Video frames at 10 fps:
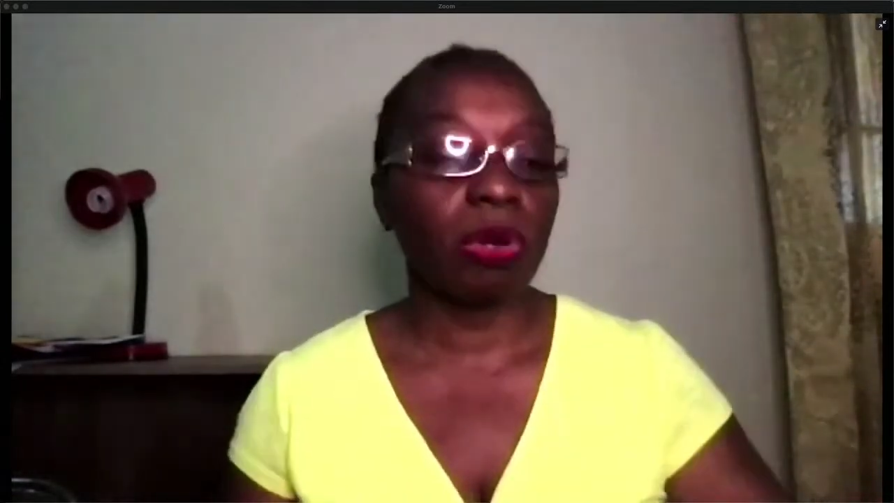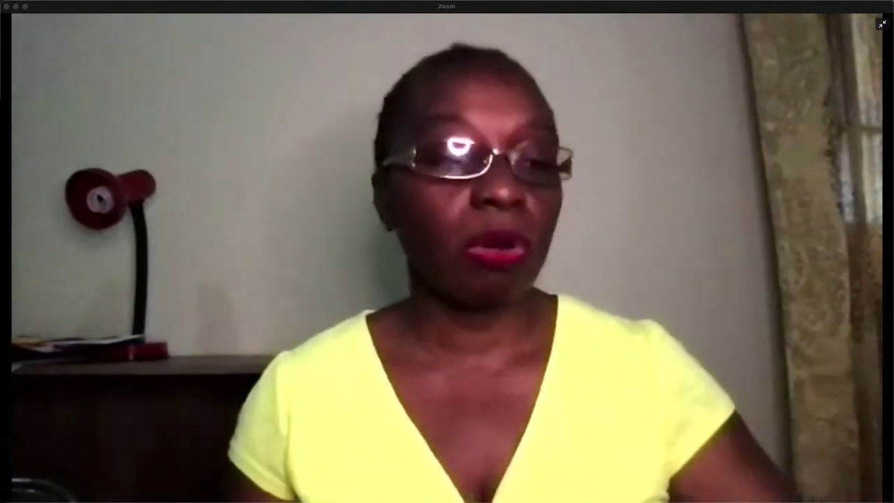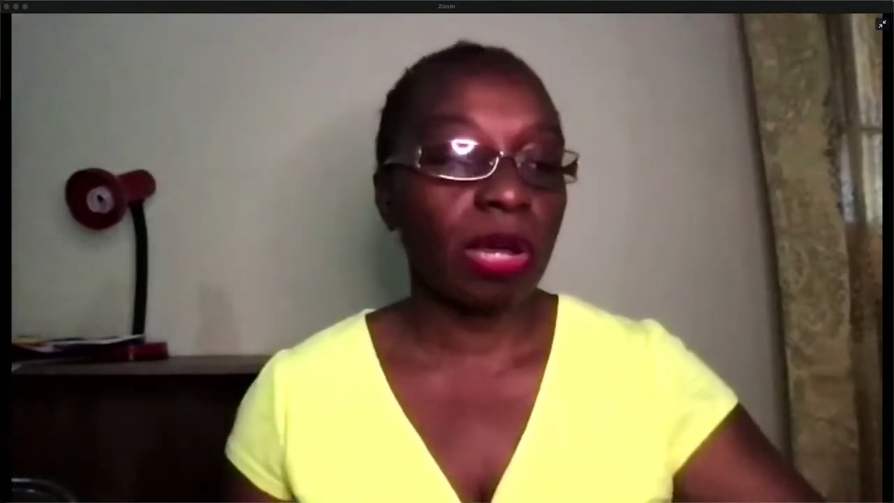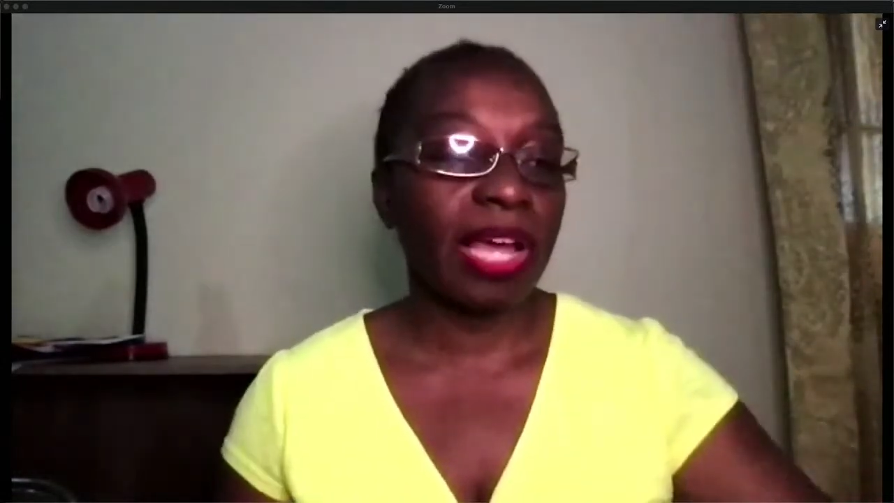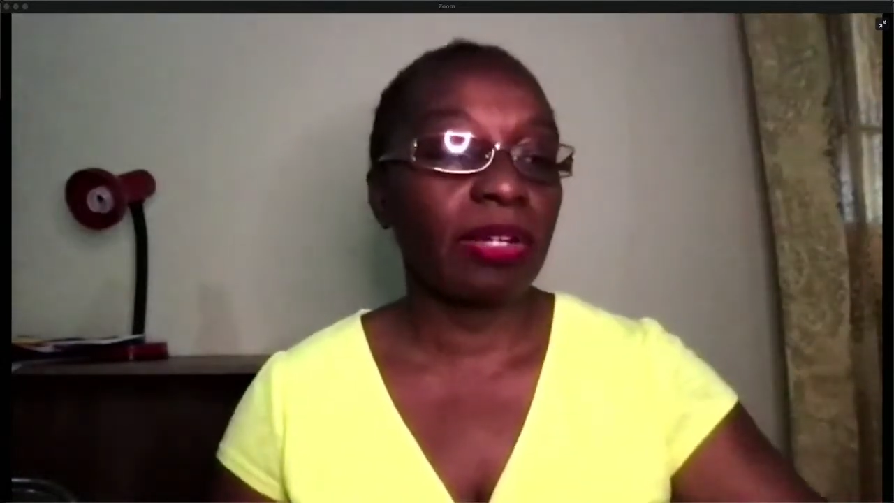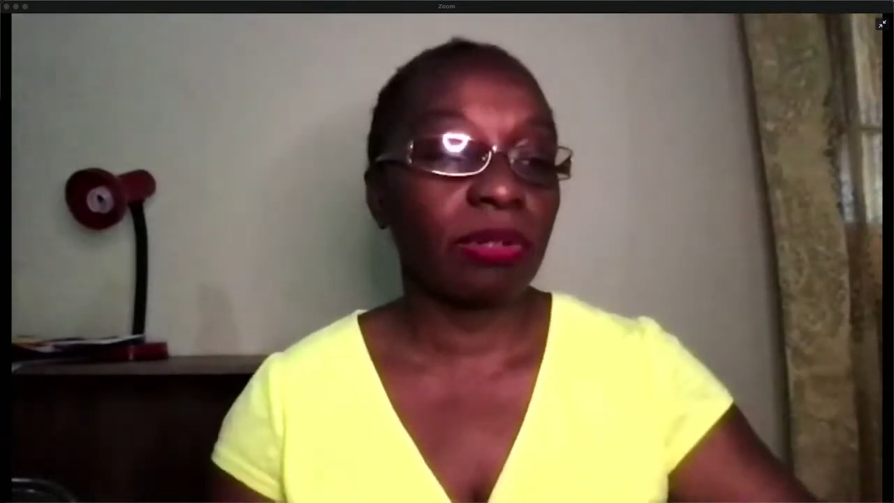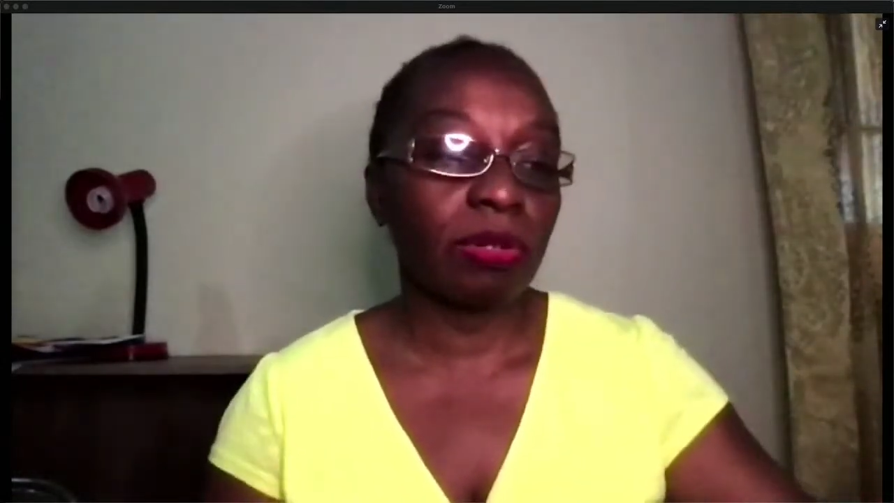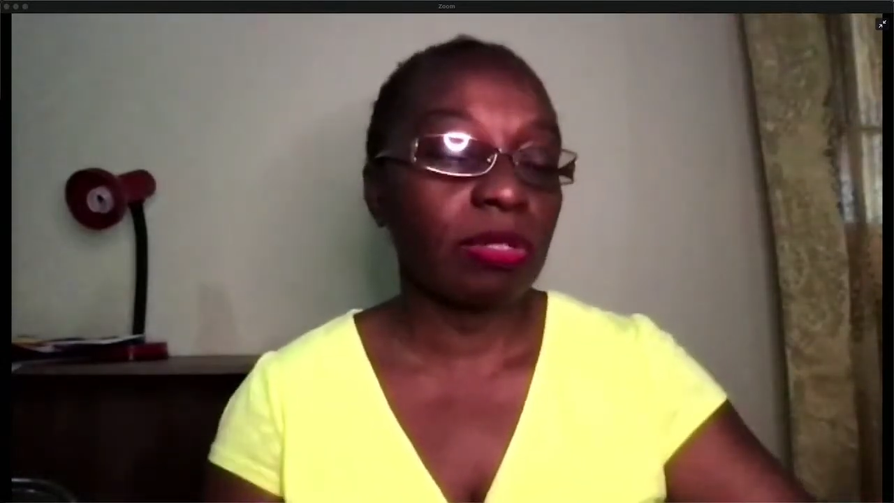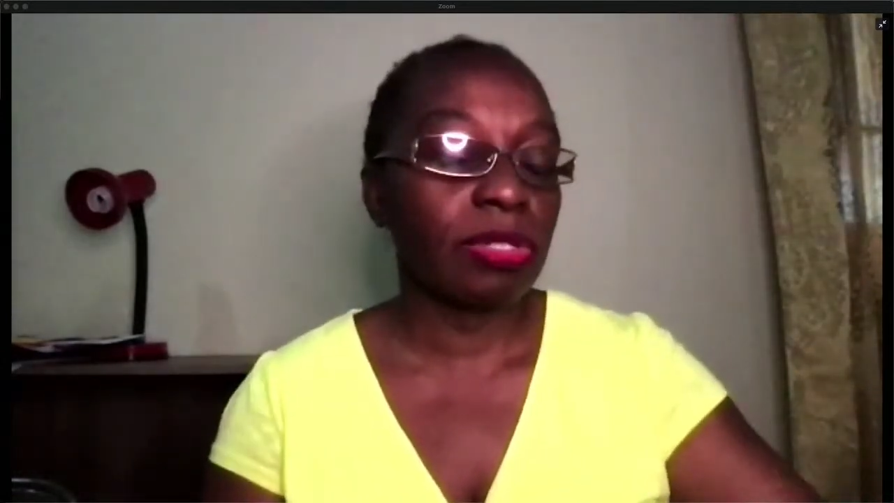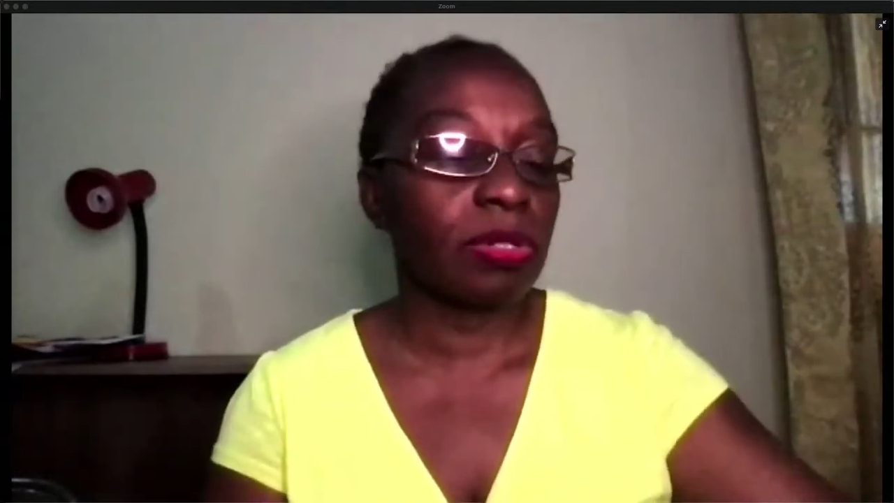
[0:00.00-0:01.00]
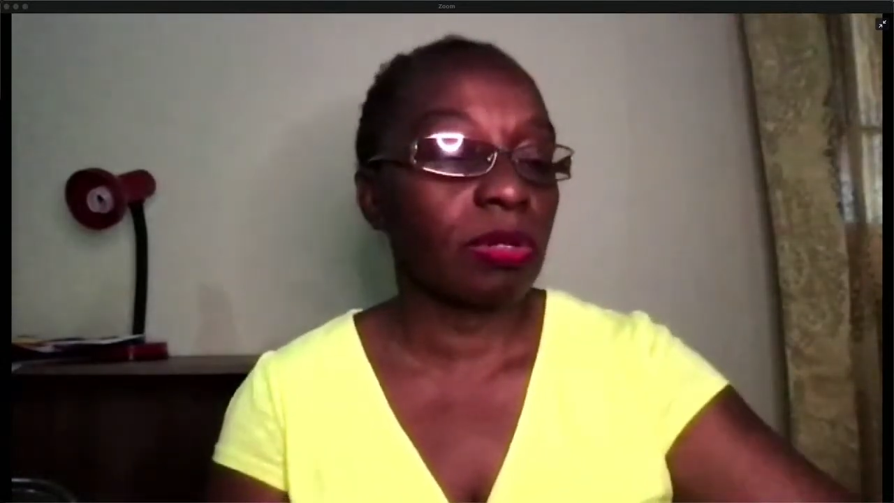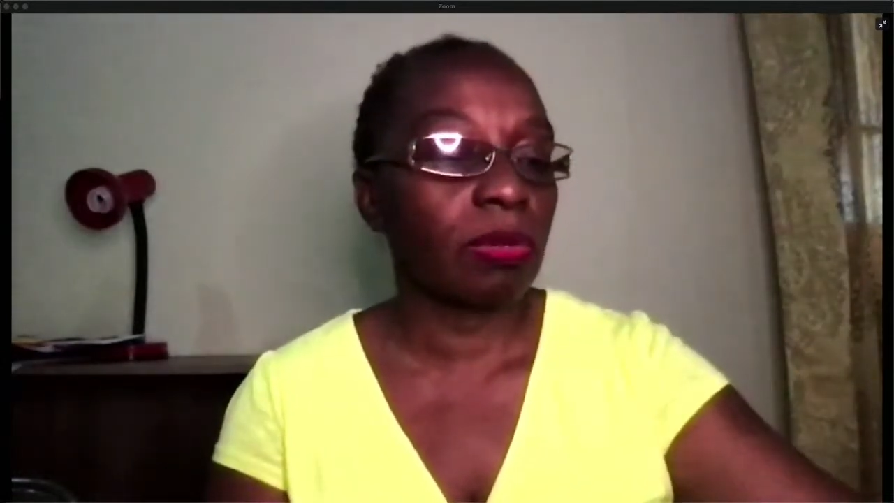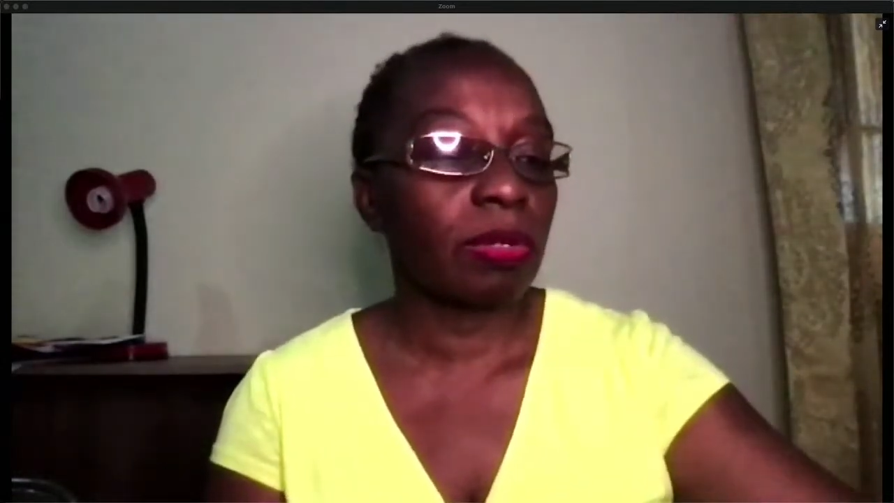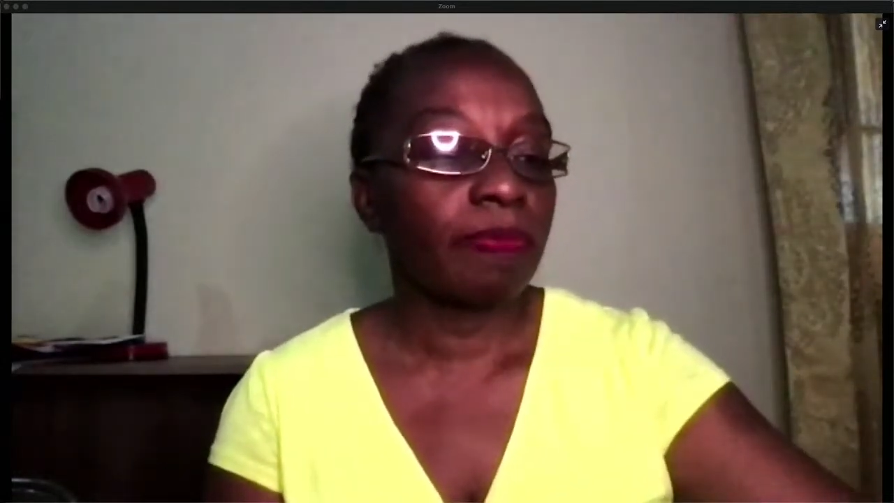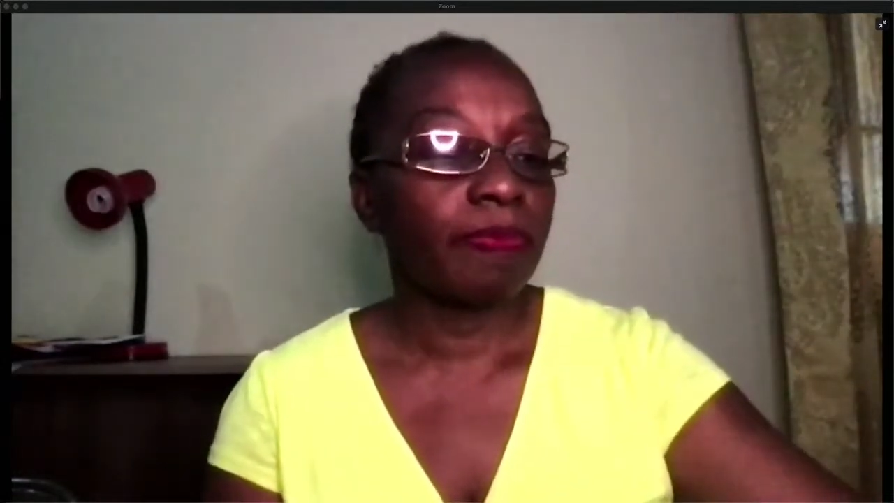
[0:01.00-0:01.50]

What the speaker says: all, and also